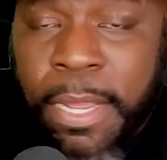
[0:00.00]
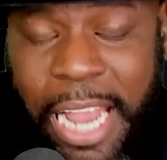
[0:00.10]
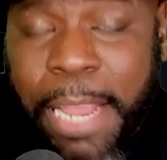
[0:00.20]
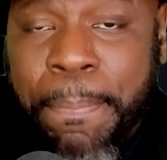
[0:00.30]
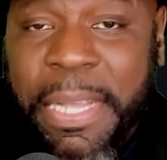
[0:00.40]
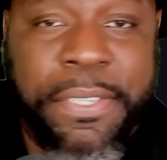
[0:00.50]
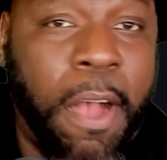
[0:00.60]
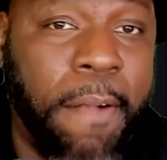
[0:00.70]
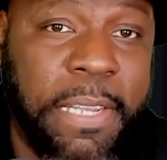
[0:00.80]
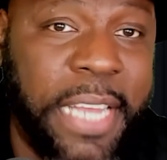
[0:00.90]
I get pissed
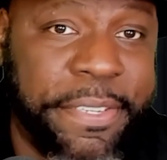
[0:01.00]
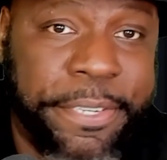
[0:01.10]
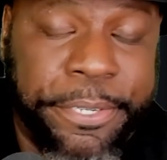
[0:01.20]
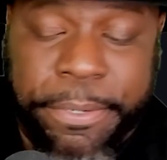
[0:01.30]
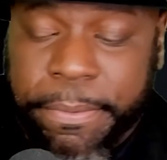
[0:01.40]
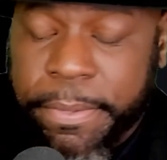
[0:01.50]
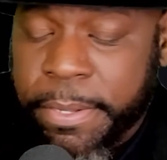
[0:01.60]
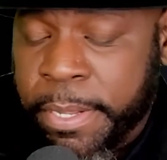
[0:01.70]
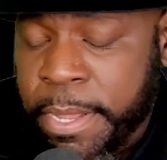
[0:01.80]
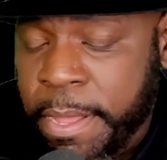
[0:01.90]
off because that's the truth.
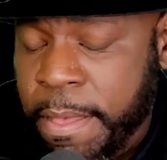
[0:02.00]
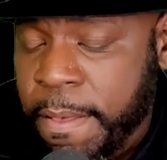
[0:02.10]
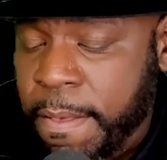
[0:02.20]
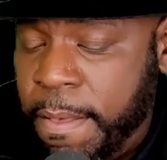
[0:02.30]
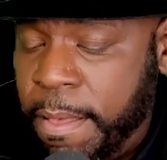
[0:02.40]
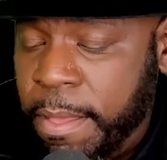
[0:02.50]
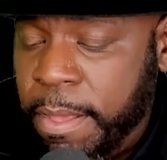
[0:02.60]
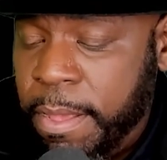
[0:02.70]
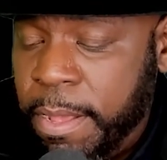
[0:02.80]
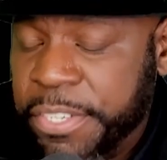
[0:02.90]

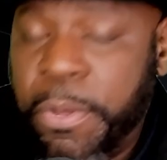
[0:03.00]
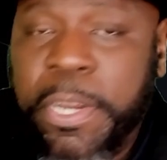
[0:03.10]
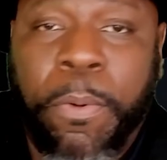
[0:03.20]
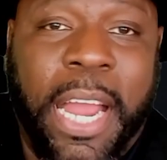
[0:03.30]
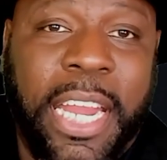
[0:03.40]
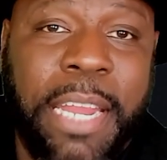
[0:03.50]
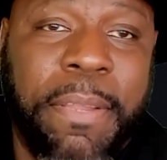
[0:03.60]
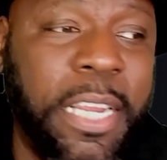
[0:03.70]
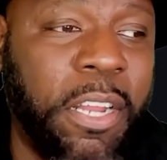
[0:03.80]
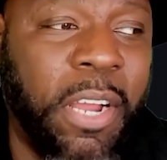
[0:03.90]
So anyway,
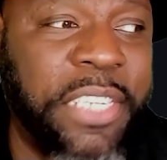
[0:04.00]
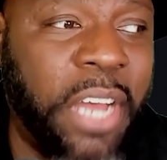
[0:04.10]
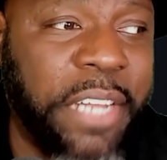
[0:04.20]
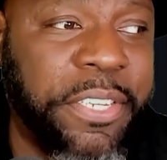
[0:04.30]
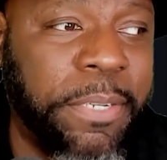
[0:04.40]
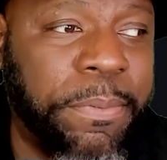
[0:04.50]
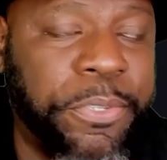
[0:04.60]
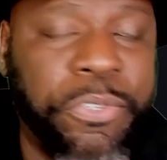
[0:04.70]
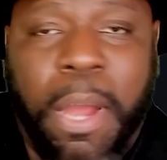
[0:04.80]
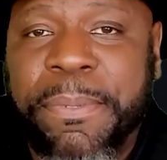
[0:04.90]
he talked to
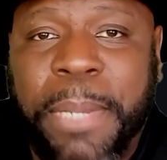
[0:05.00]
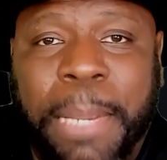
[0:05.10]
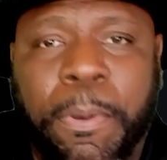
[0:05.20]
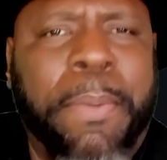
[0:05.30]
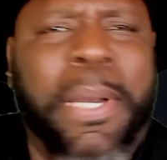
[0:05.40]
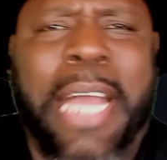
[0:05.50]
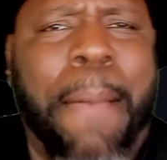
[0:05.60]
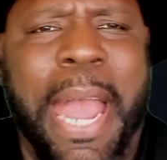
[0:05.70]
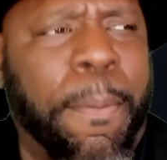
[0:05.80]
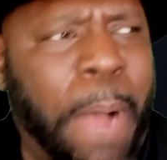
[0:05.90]
Trump's people. People
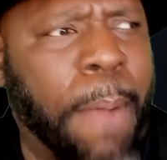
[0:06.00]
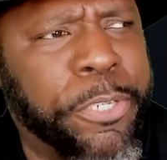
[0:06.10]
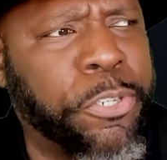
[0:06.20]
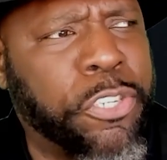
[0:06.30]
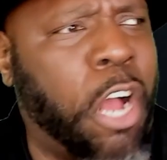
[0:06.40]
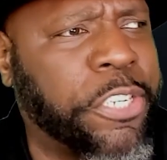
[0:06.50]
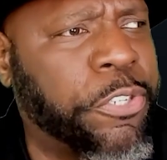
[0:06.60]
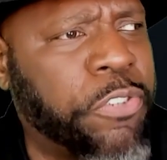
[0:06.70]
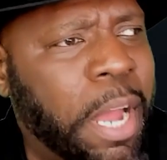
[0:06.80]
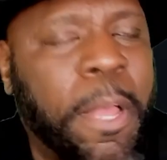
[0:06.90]
got mad. Why would you talk
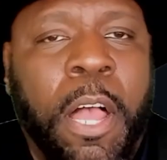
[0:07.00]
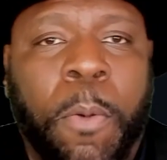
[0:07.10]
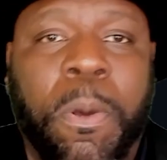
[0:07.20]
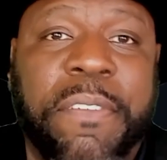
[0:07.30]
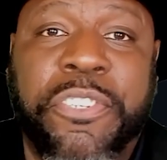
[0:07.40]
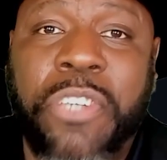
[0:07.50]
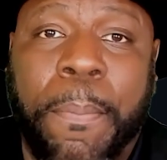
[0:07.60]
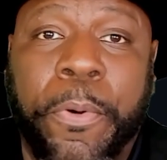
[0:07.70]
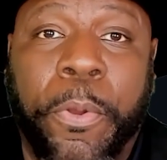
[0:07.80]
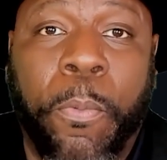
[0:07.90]
to Trump? Well, if
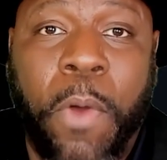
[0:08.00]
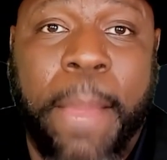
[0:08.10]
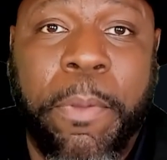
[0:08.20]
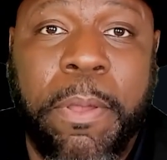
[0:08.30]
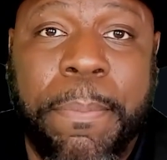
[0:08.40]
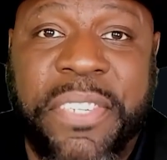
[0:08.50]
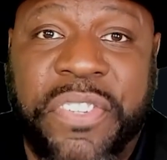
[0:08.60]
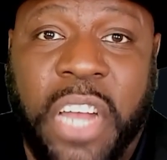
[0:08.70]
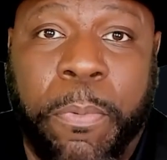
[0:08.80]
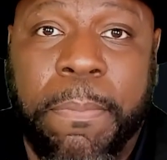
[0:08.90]
Trump would have won, we would have been
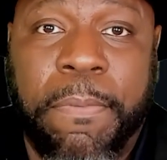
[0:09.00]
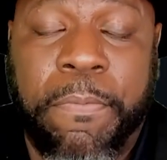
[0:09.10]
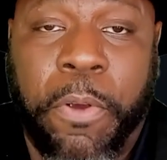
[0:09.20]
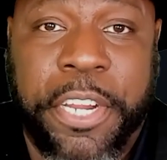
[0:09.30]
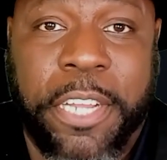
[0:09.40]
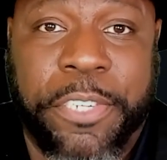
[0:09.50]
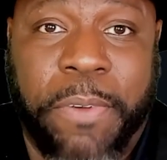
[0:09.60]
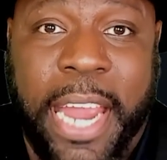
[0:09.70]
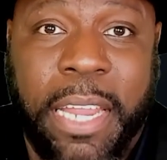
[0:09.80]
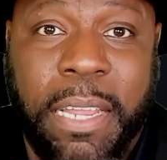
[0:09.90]
stuck with him for 4 years,
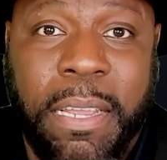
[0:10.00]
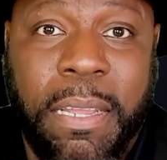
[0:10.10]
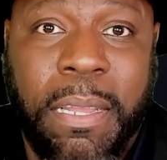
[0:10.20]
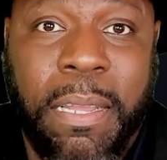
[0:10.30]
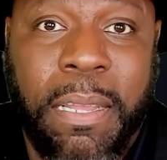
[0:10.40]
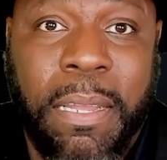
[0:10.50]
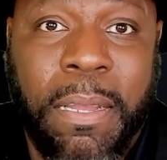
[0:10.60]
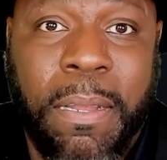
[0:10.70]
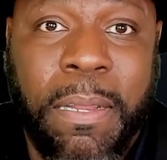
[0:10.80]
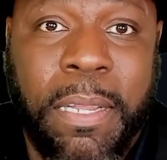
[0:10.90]
right?
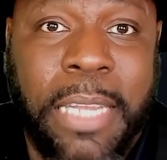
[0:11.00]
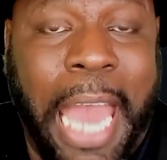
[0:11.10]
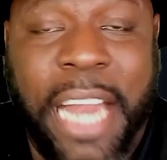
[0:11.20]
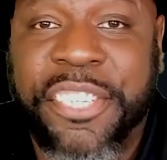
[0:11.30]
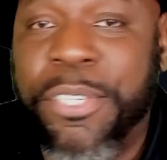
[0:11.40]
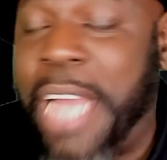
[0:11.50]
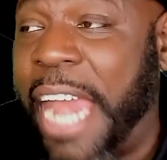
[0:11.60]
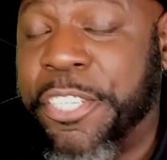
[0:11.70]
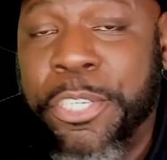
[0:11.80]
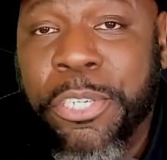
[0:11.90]

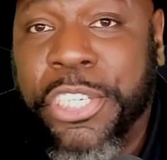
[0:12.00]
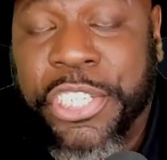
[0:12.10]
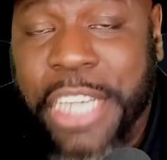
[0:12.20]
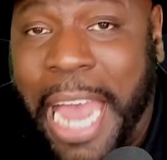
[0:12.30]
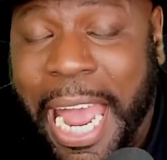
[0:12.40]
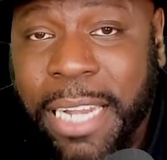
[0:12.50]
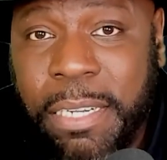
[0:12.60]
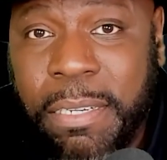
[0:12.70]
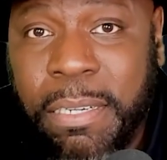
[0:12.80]
Gotta shoot your shot.